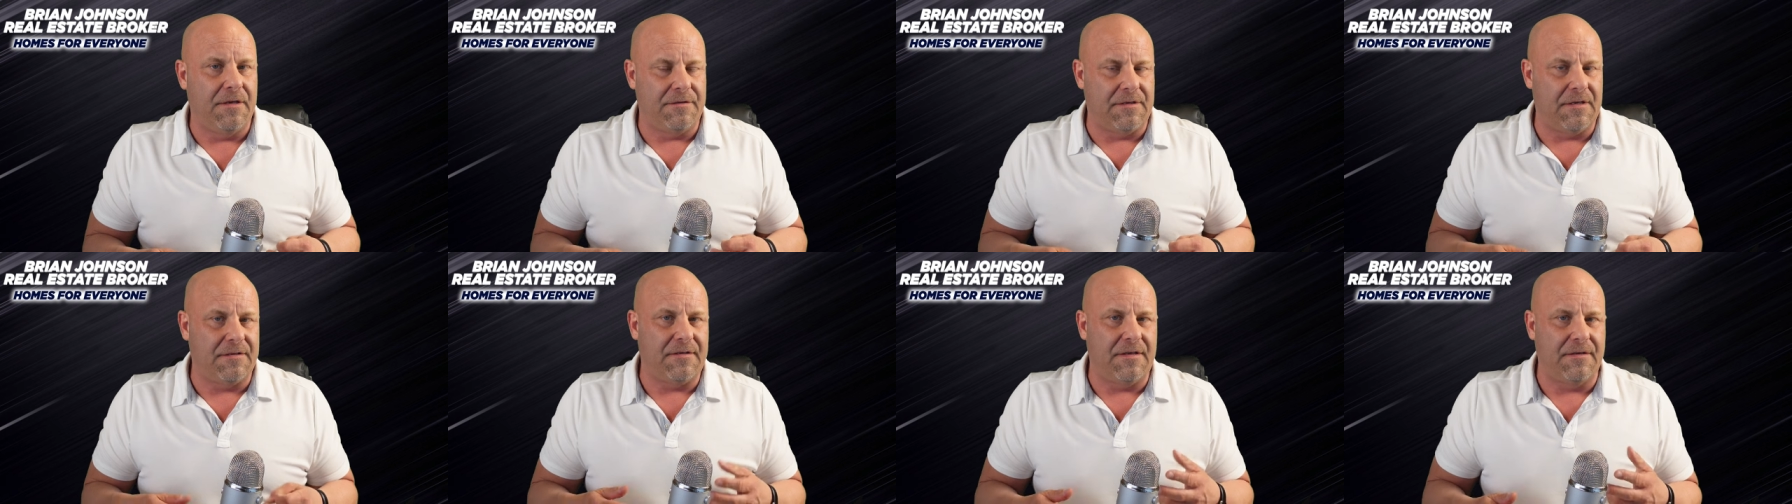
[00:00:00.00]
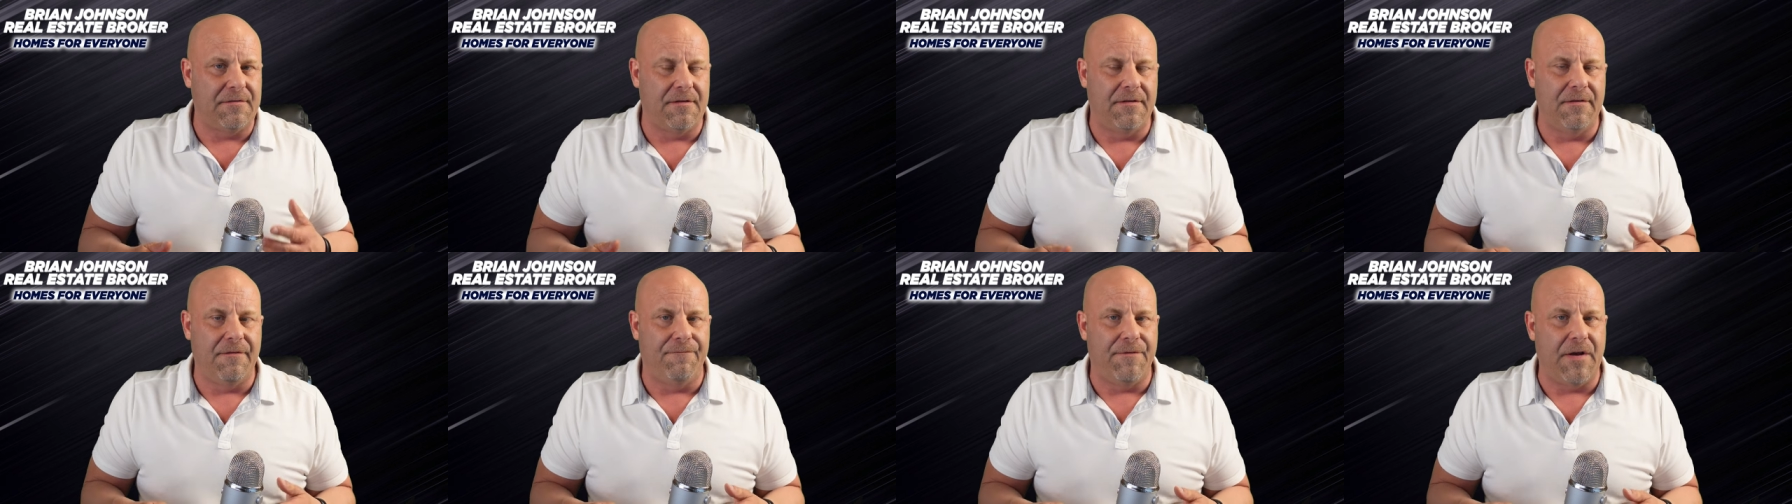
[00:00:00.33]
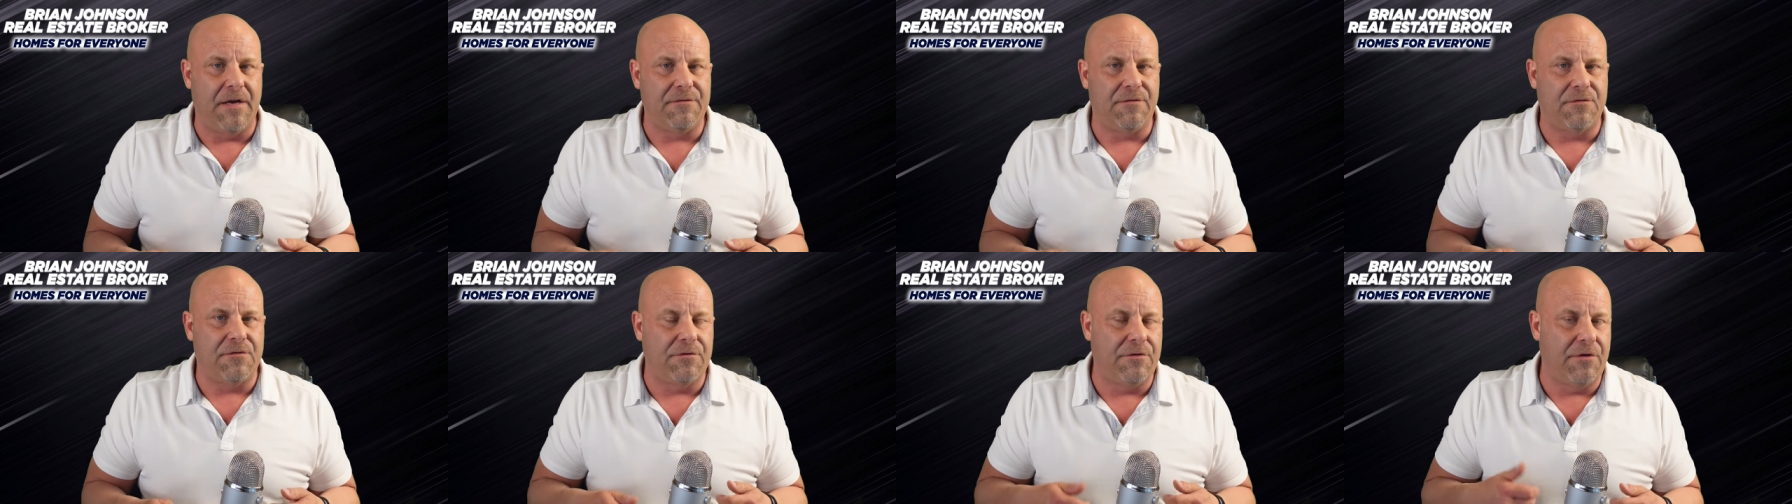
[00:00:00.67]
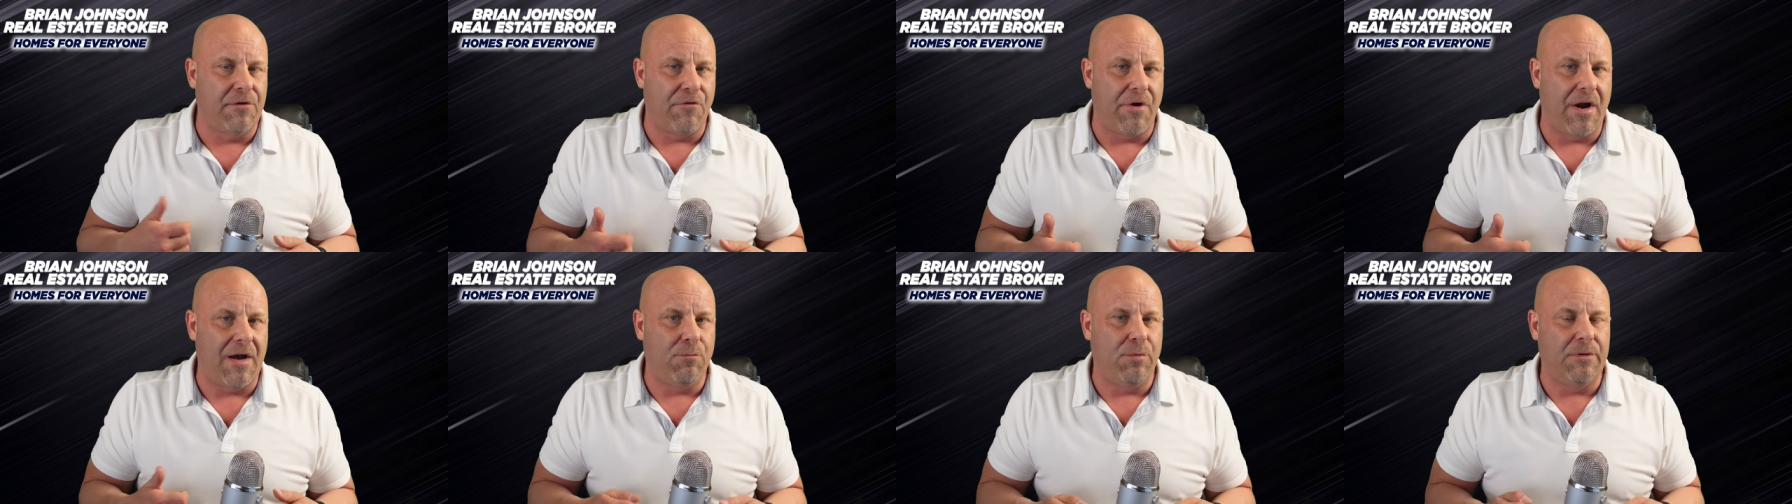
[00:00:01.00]
just as an investor to
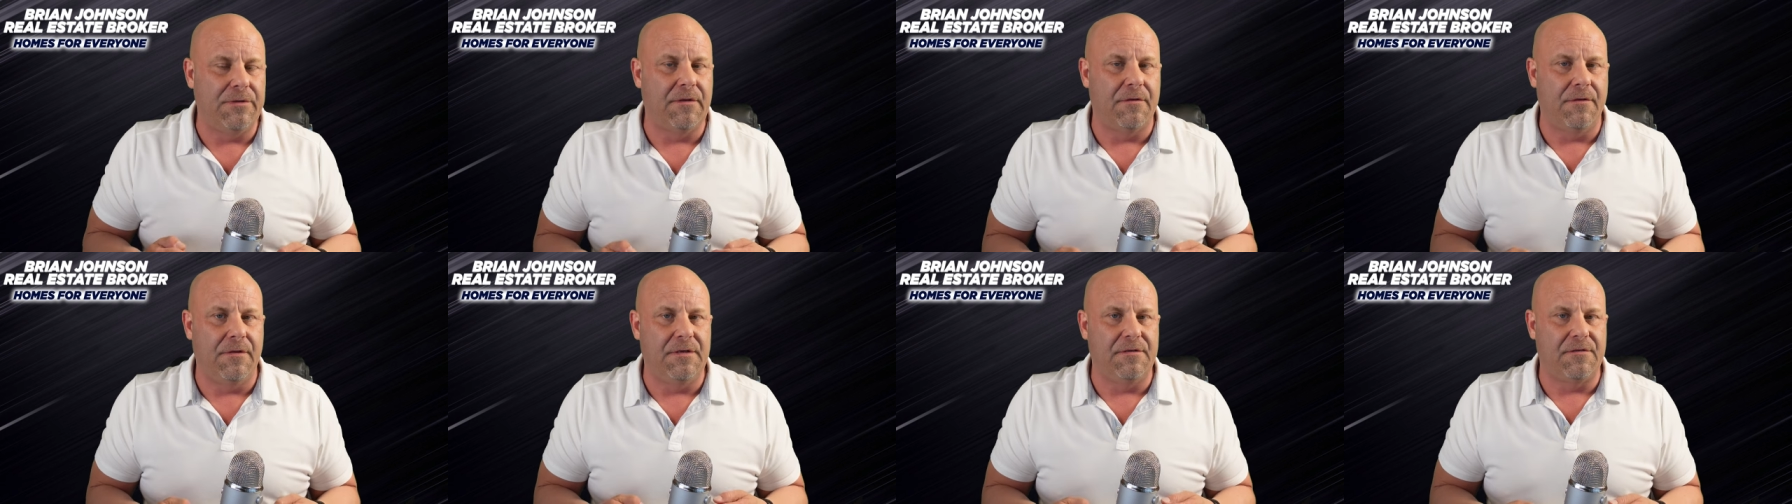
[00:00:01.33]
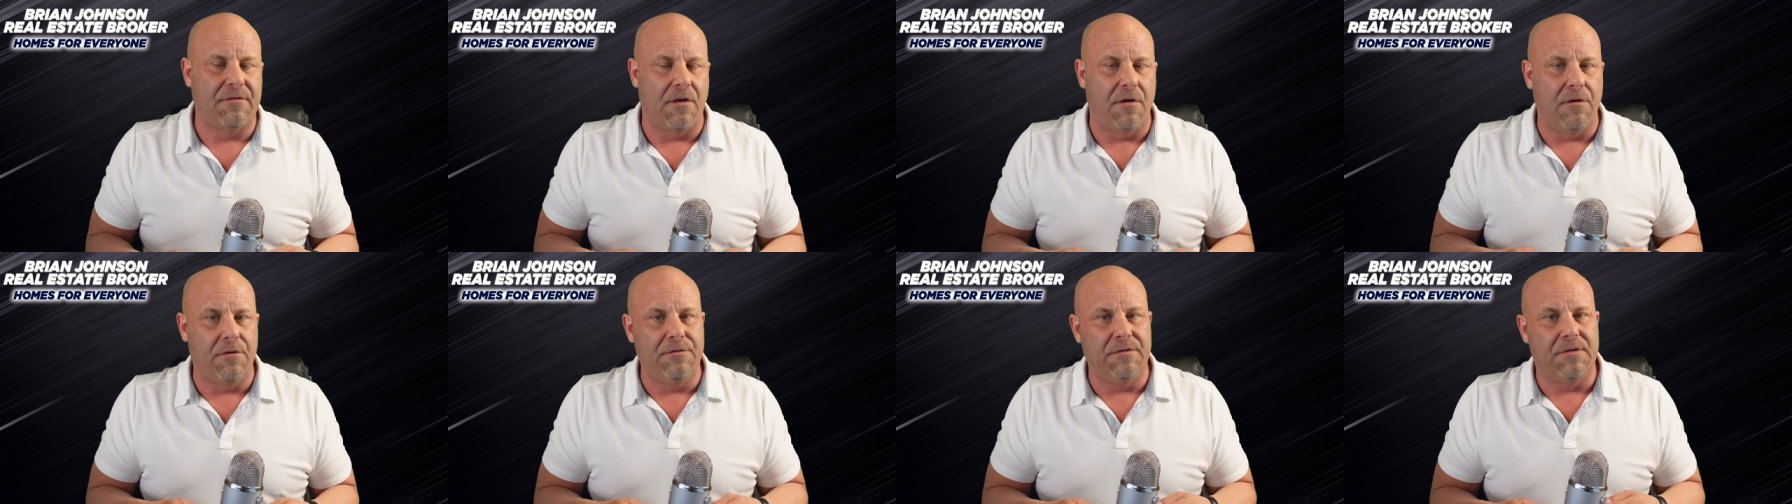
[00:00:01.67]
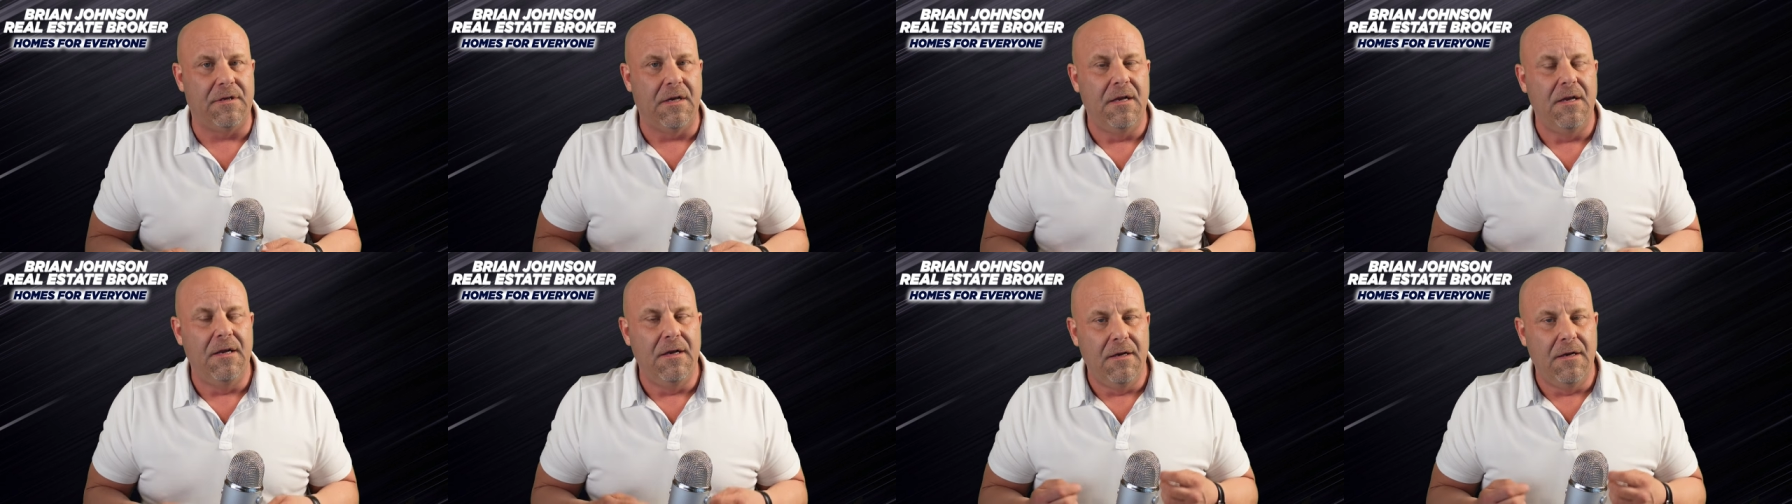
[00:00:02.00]
grab one of these loans